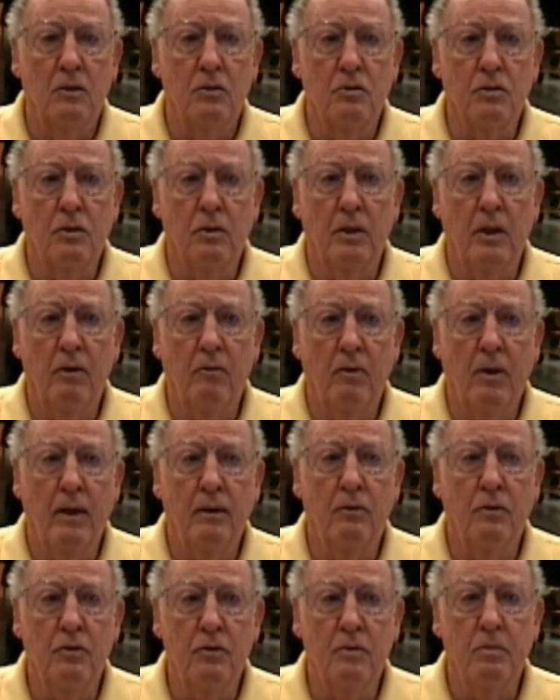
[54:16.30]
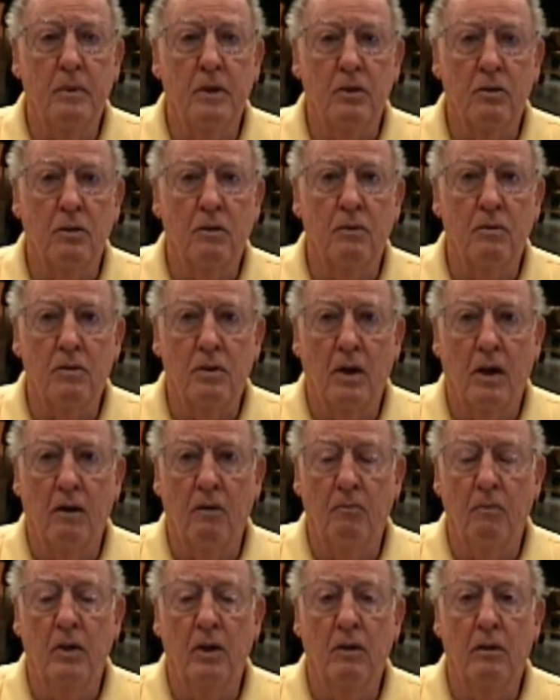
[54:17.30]
So they ran those missions
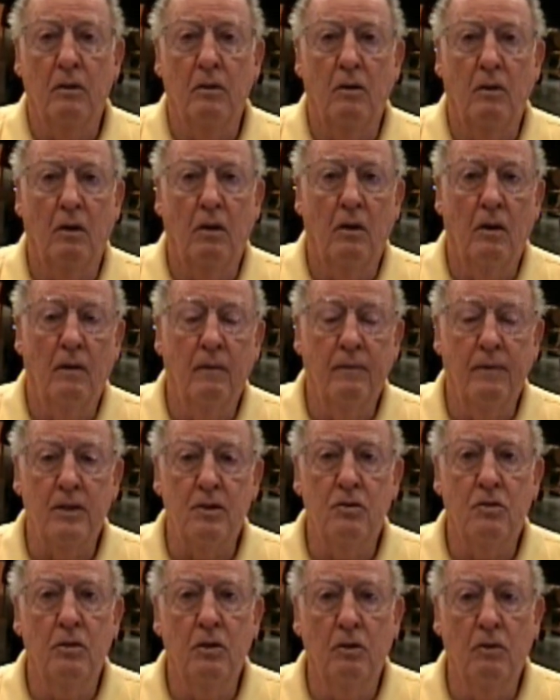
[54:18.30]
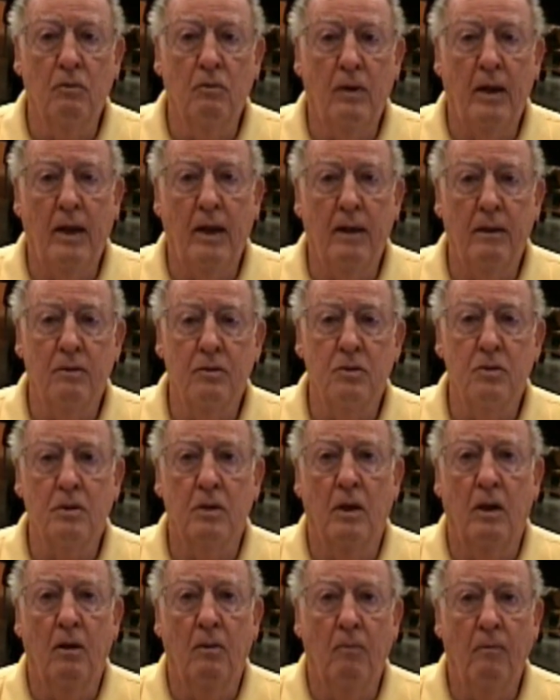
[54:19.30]
out of Mildenhall. They still ran
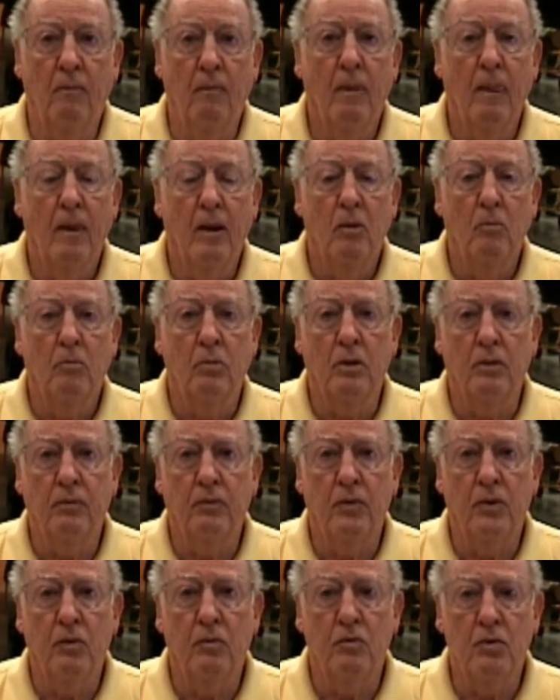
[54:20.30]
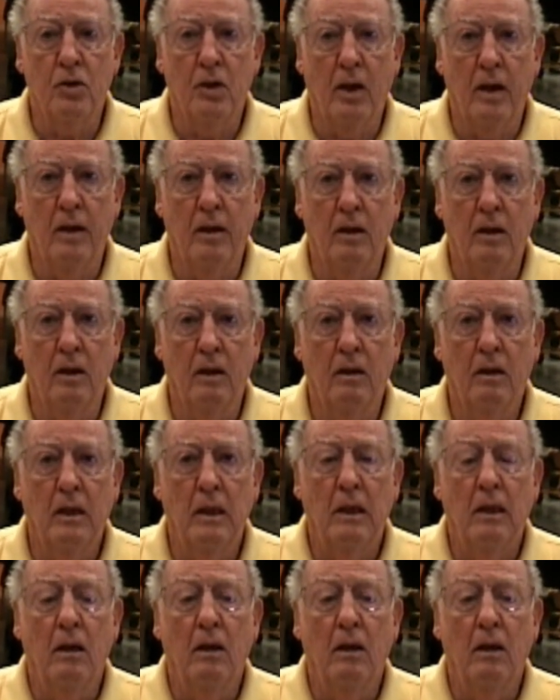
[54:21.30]
some Perfi of China.